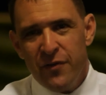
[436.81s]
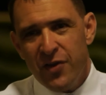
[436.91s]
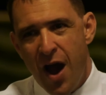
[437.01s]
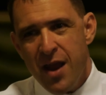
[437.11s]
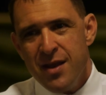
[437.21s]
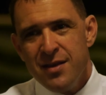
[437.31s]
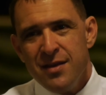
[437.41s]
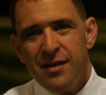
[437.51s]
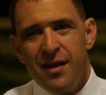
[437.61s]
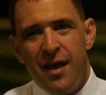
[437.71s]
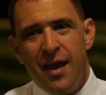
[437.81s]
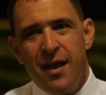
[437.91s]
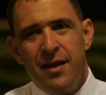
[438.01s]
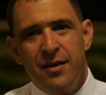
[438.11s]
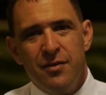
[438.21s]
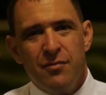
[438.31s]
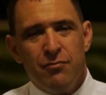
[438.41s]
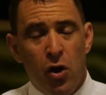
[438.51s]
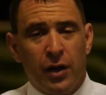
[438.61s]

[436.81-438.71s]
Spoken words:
And we've got a